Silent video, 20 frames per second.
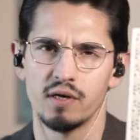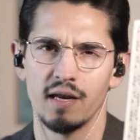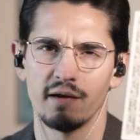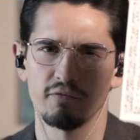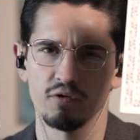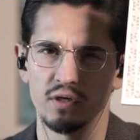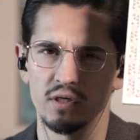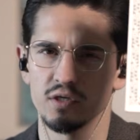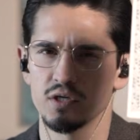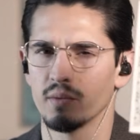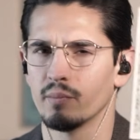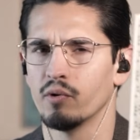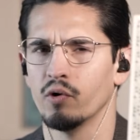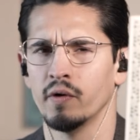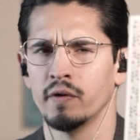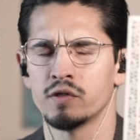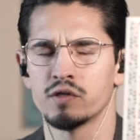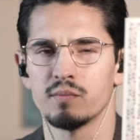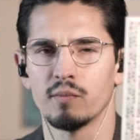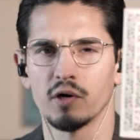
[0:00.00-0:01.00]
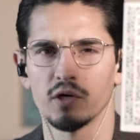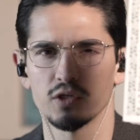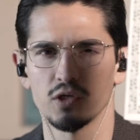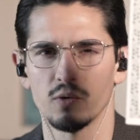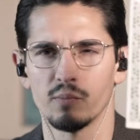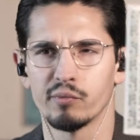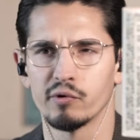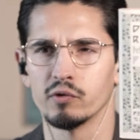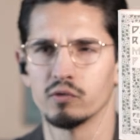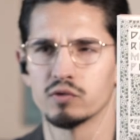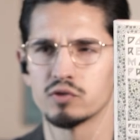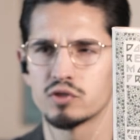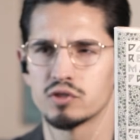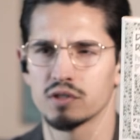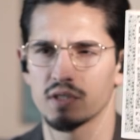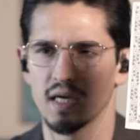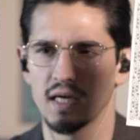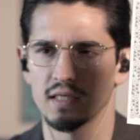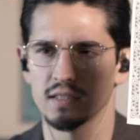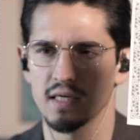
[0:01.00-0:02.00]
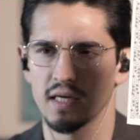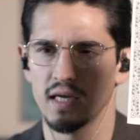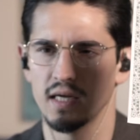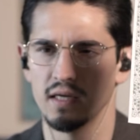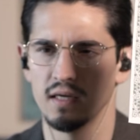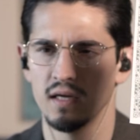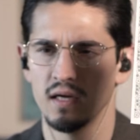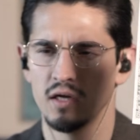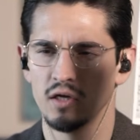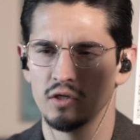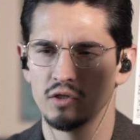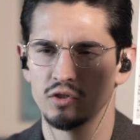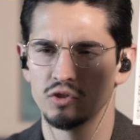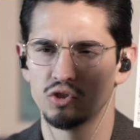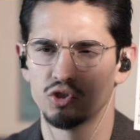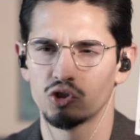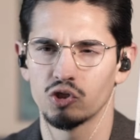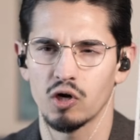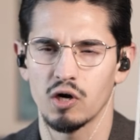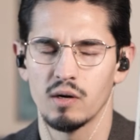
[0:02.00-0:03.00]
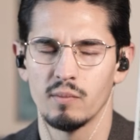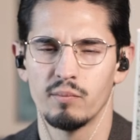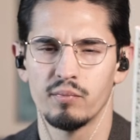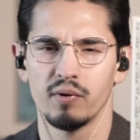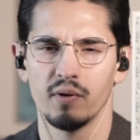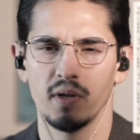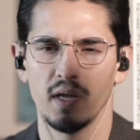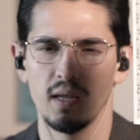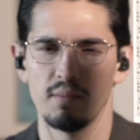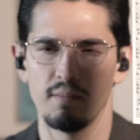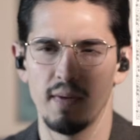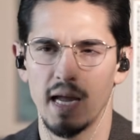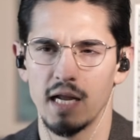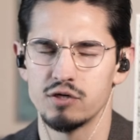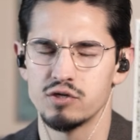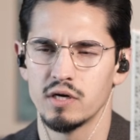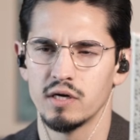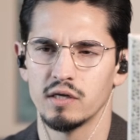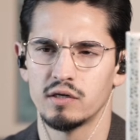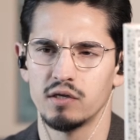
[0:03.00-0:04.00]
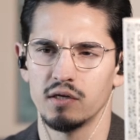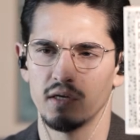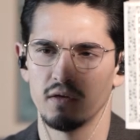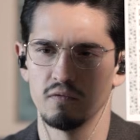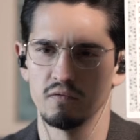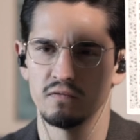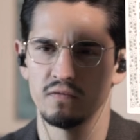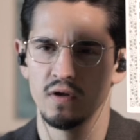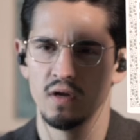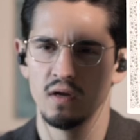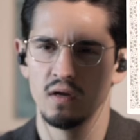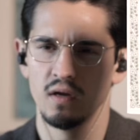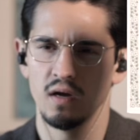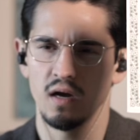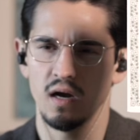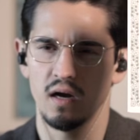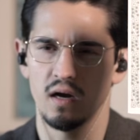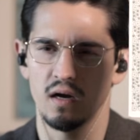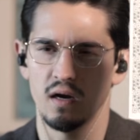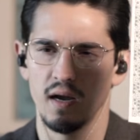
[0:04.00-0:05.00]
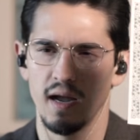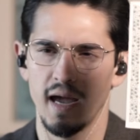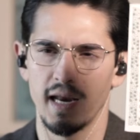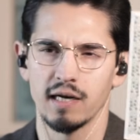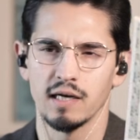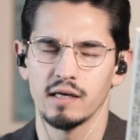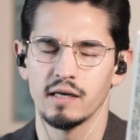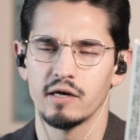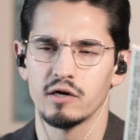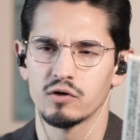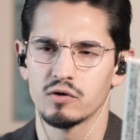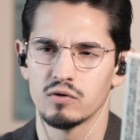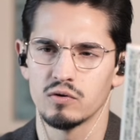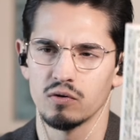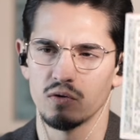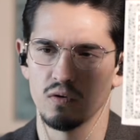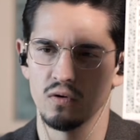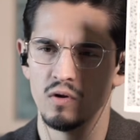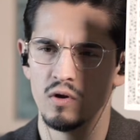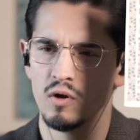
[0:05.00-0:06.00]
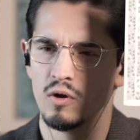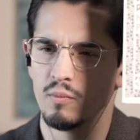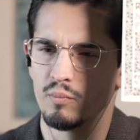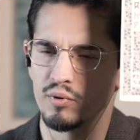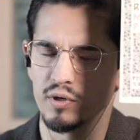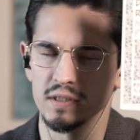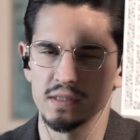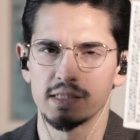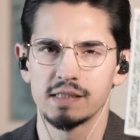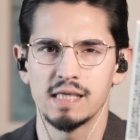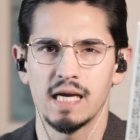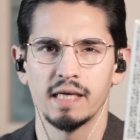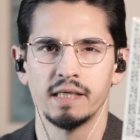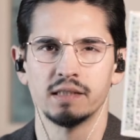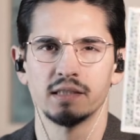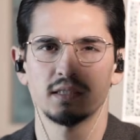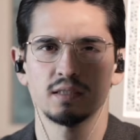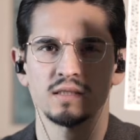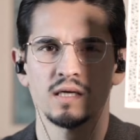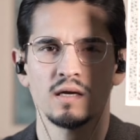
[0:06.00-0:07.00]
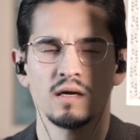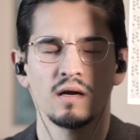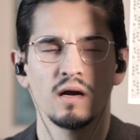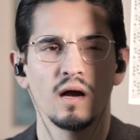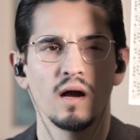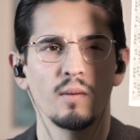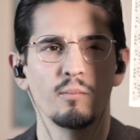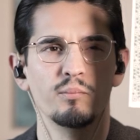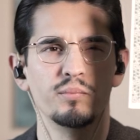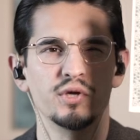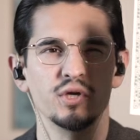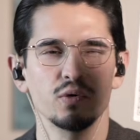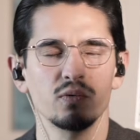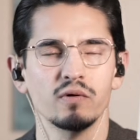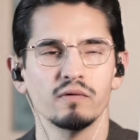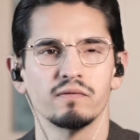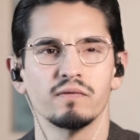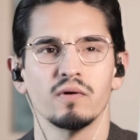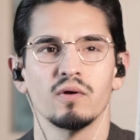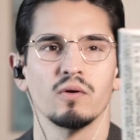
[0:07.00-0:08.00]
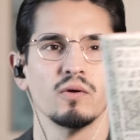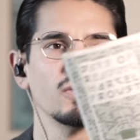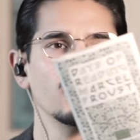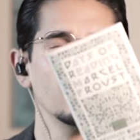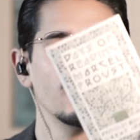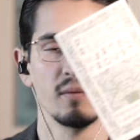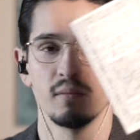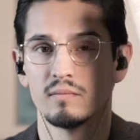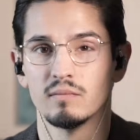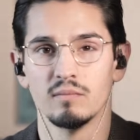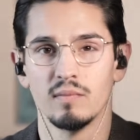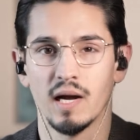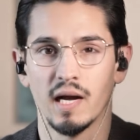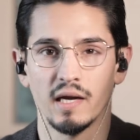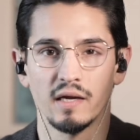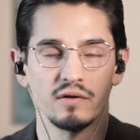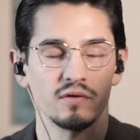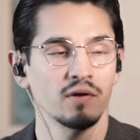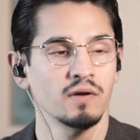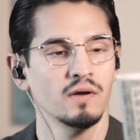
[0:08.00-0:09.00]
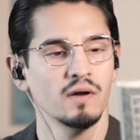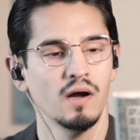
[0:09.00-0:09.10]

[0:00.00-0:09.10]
Never disappoints. Marcel Proust just has a sharp, imaginative, analytical, precise, beautiful mind.